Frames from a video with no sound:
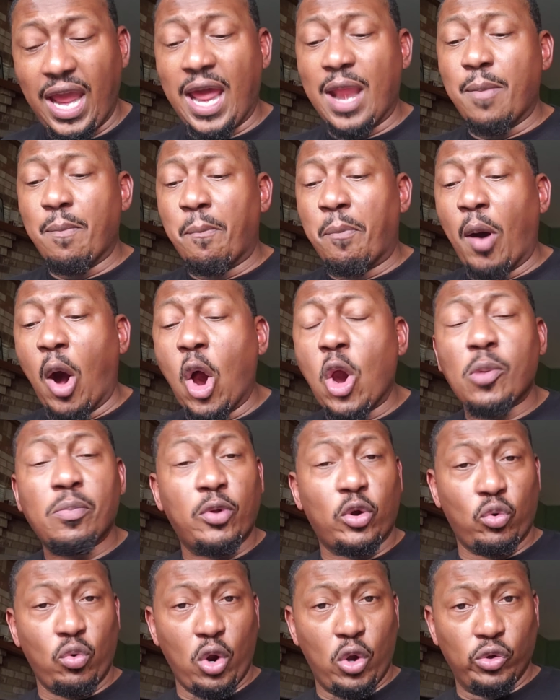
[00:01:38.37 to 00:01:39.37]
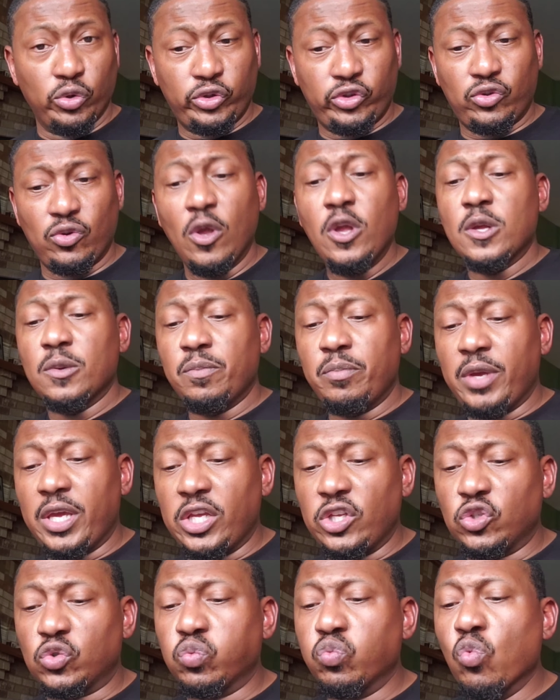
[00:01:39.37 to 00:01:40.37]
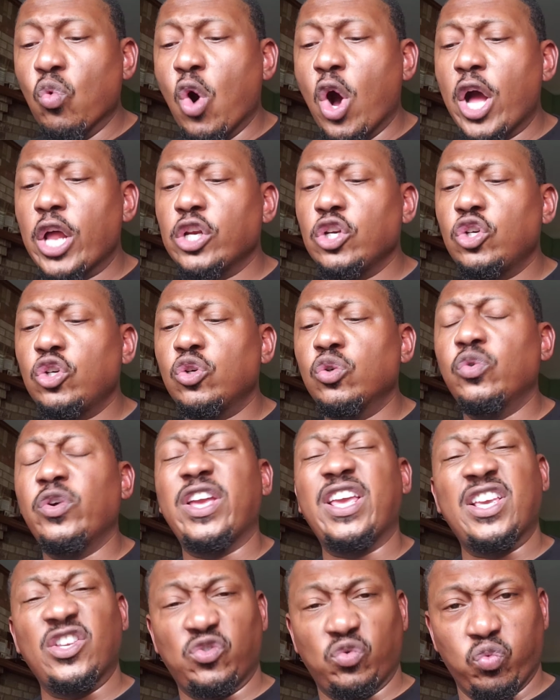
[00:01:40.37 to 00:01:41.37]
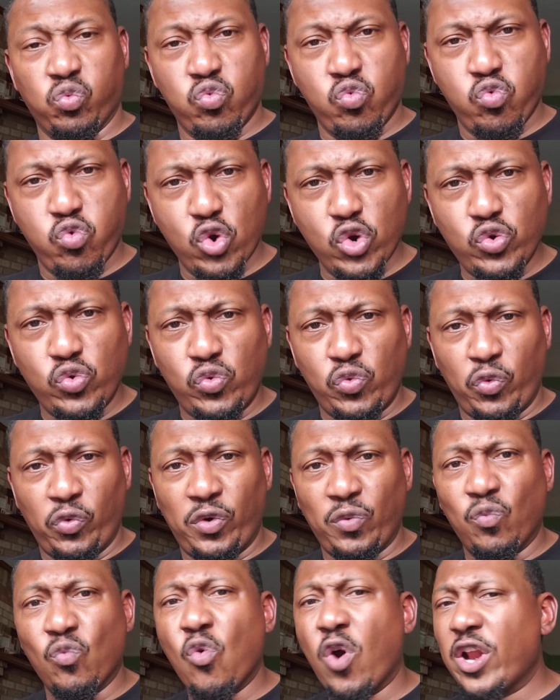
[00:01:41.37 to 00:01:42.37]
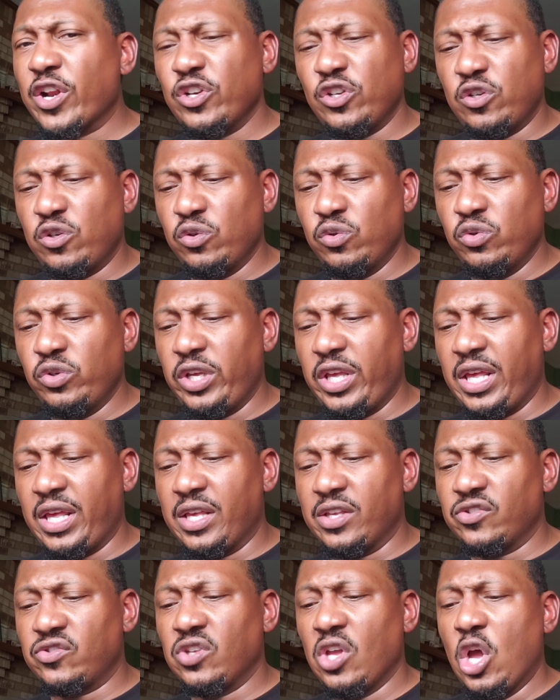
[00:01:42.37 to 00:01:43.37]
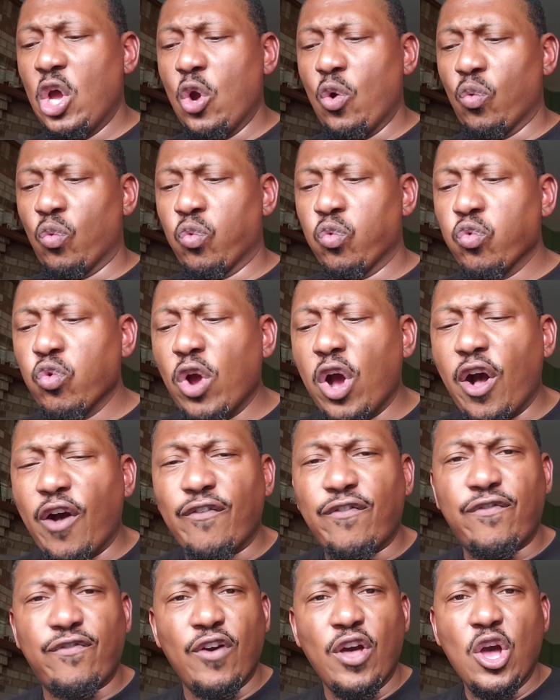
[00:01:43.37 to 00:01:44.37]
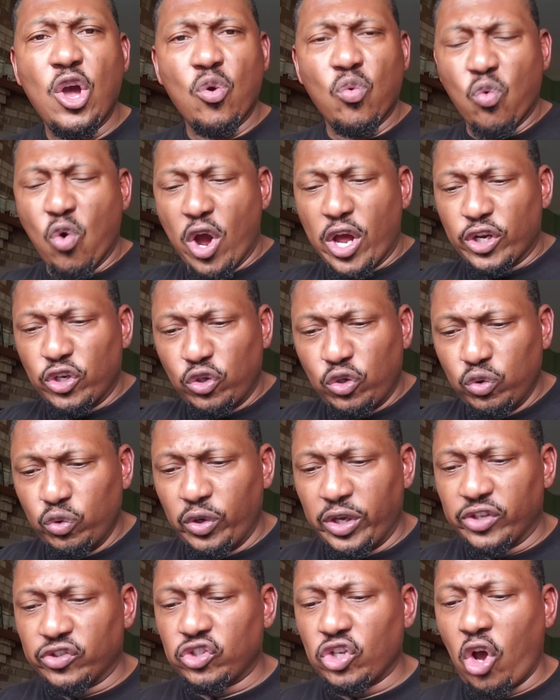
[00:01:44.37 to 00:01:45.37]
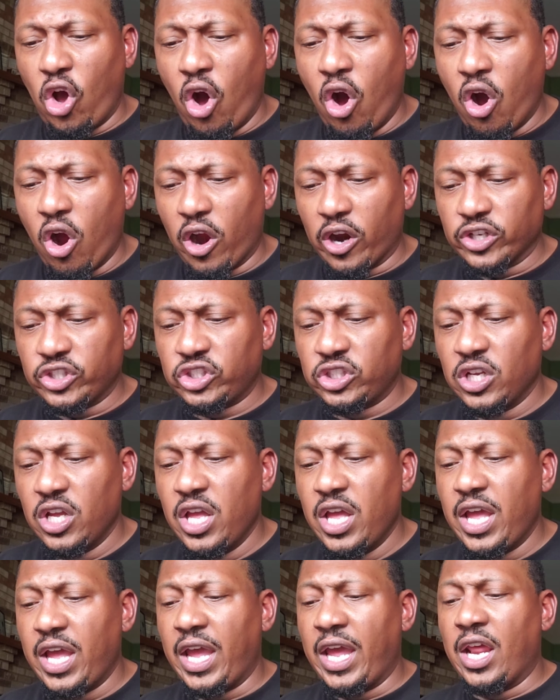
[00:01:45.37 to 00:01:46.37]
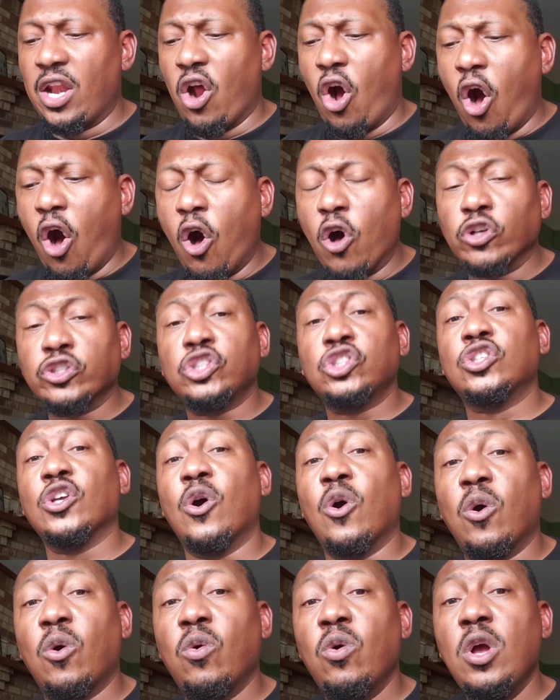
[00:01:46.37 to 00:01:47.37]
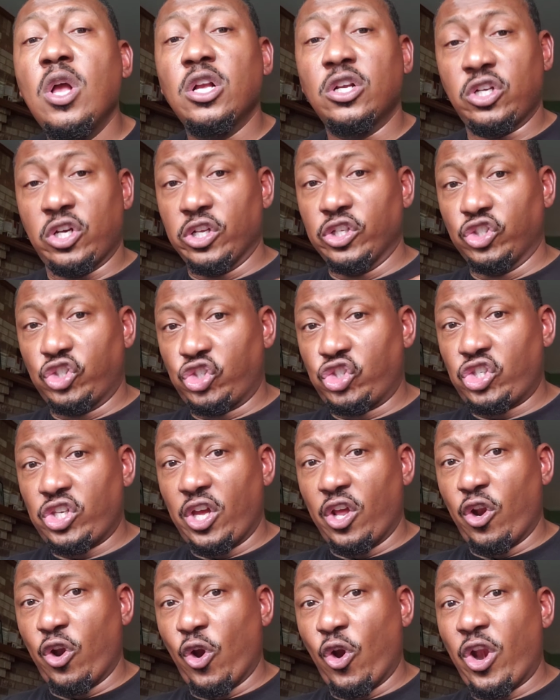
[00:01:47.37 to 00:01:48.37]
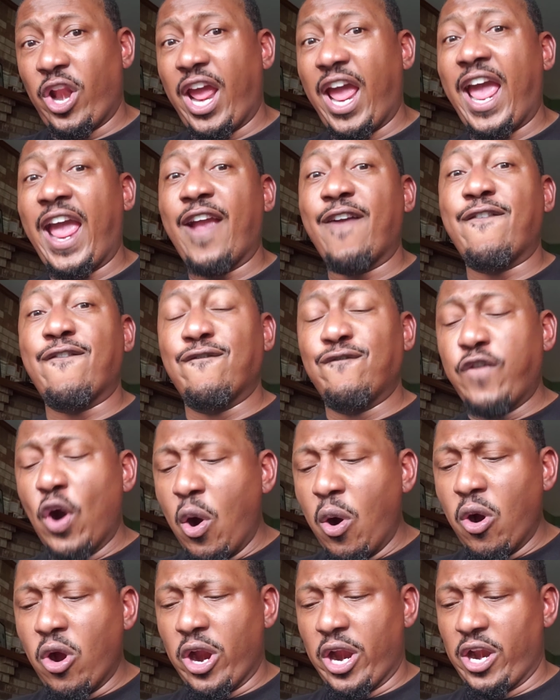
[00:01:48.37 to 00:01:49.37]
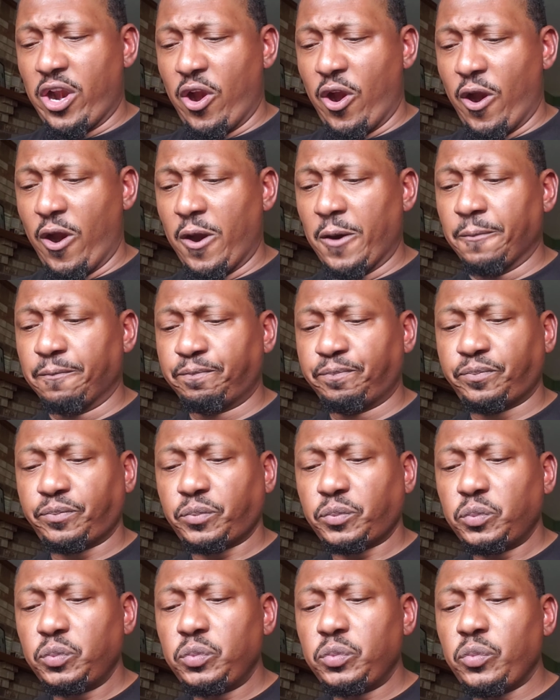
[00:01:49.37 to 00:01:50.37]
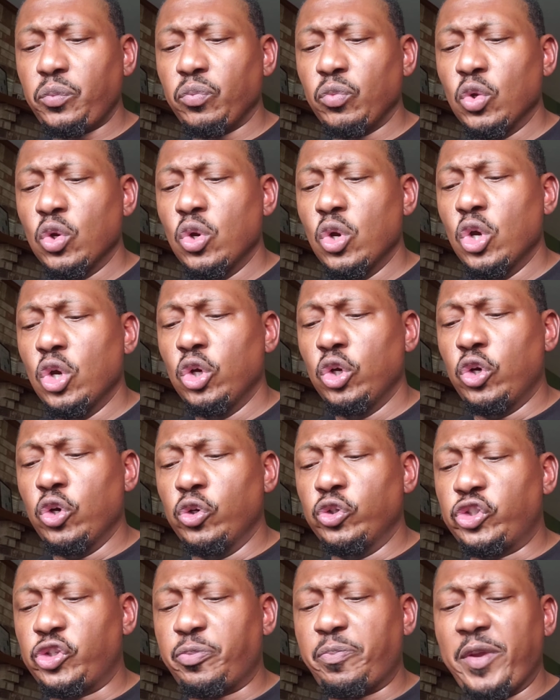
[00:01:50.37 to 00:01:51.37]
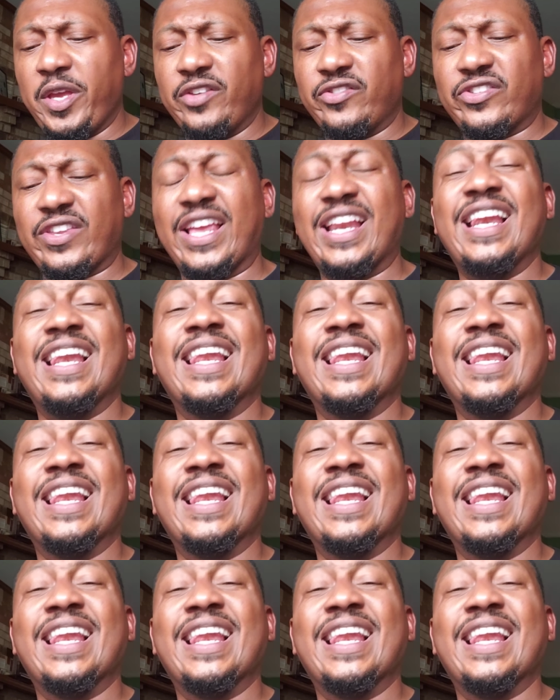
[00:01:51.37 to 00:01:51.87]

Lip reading: And barbaros means one who is rude, one who is rough, one who is harsh, and also considered a foreigner who speaks a